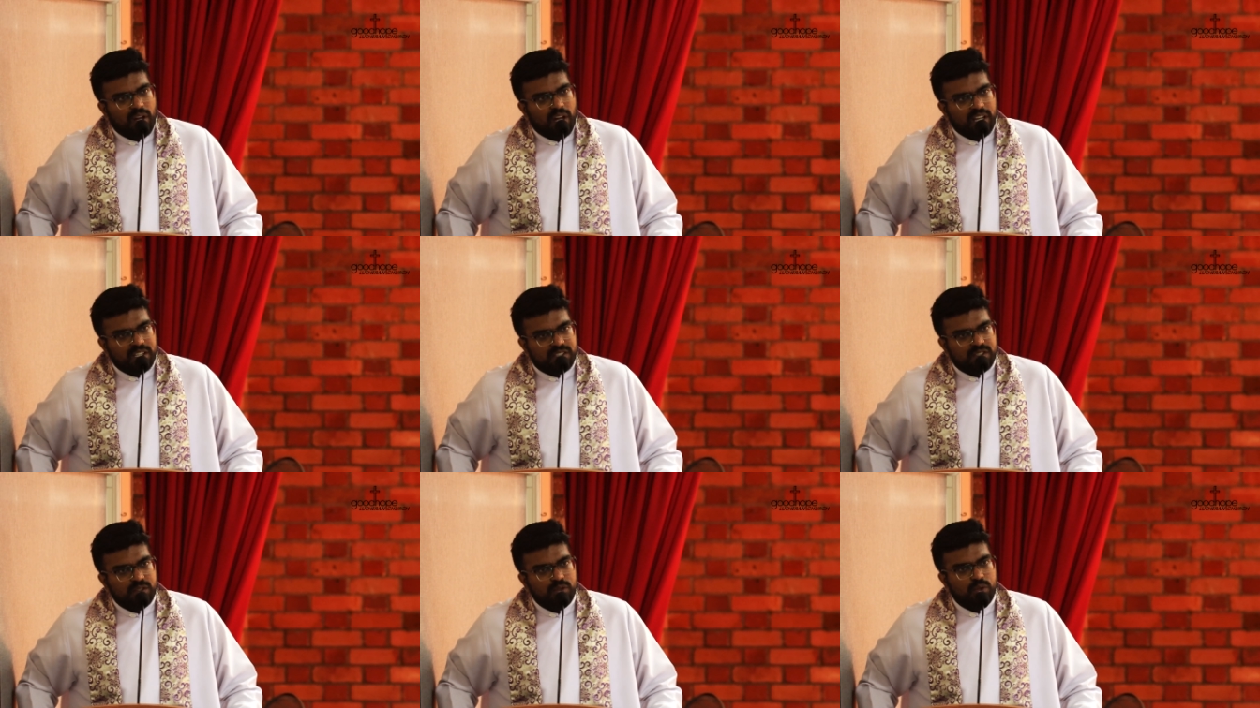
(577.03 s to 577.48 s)

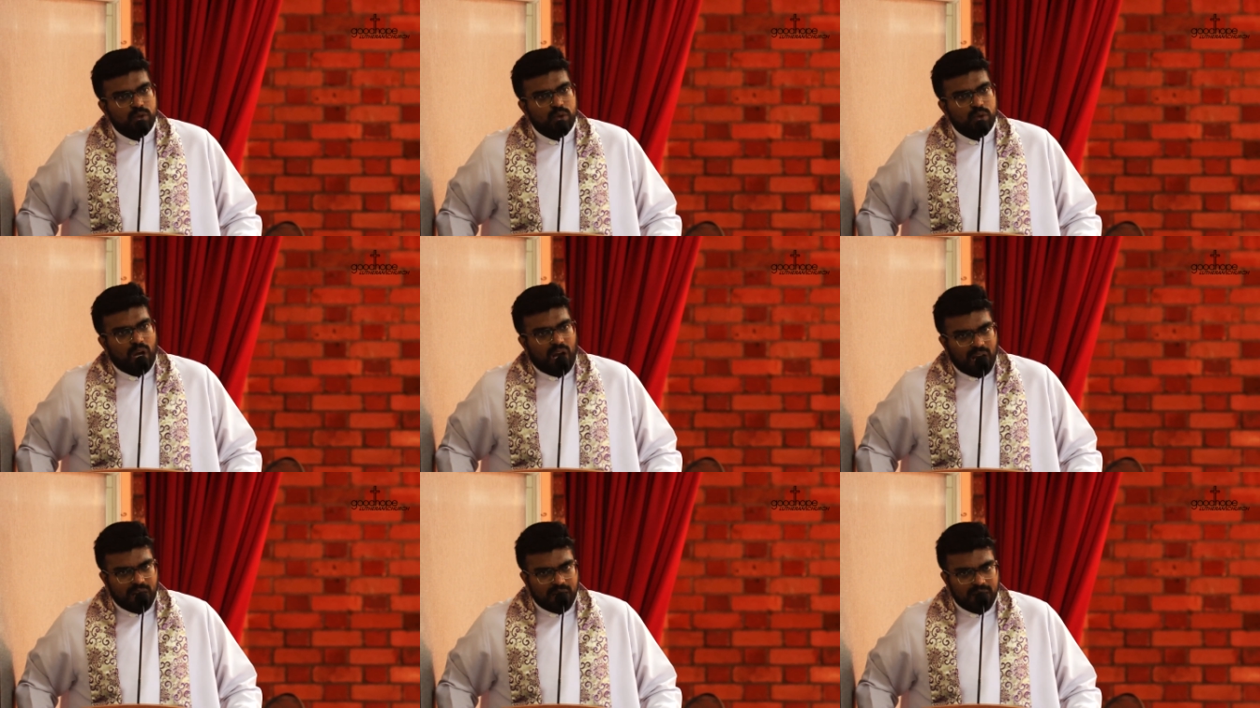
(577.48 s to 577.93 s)
as
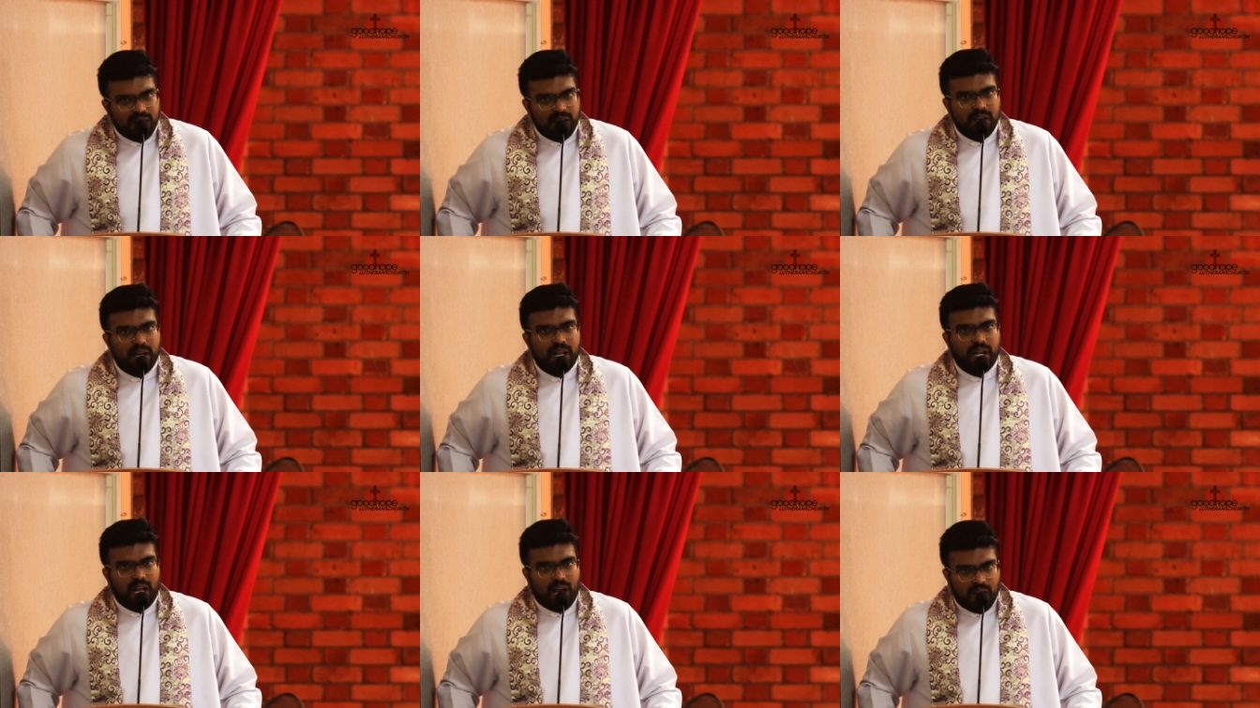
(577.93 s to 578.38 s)
you
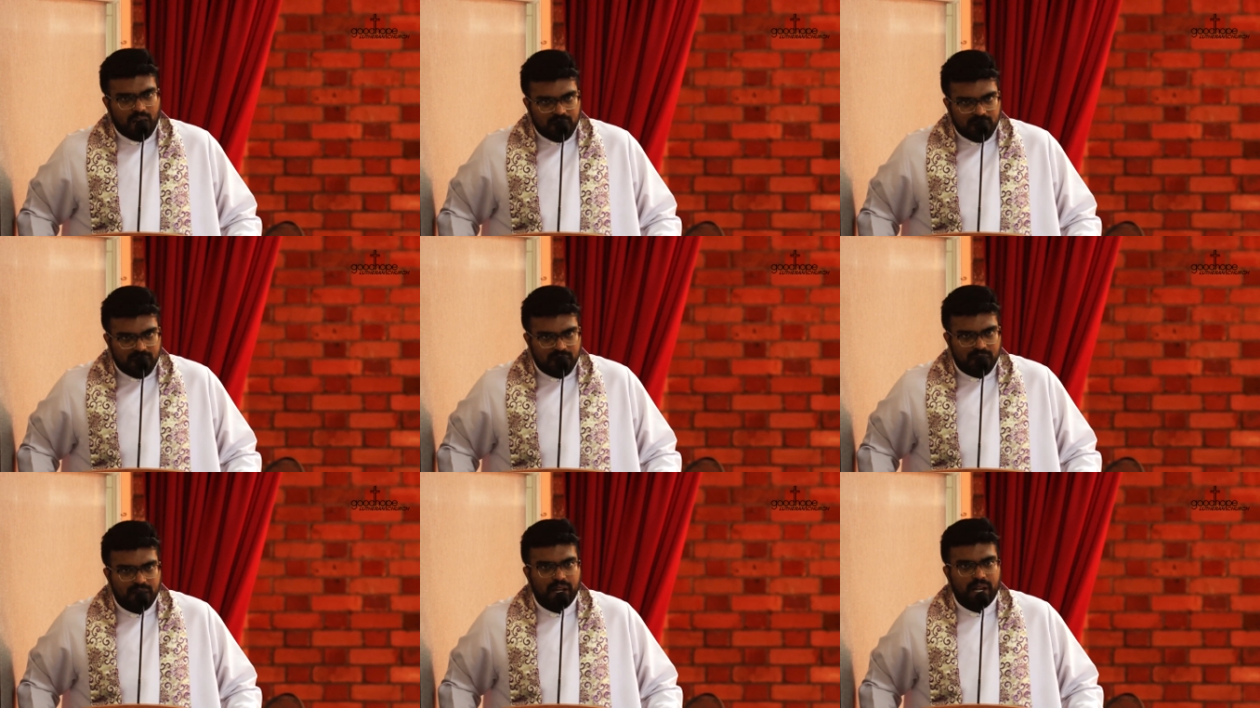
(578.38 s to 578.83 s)
hunger and
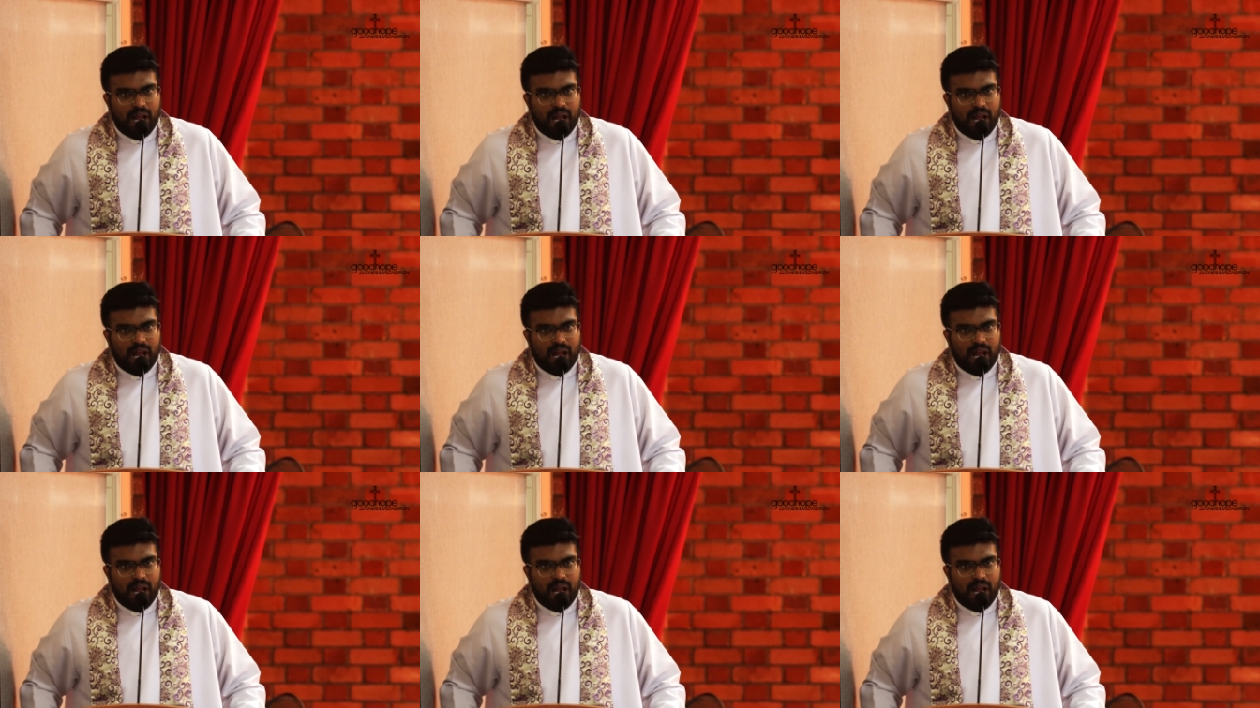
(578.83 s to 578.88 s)
hunger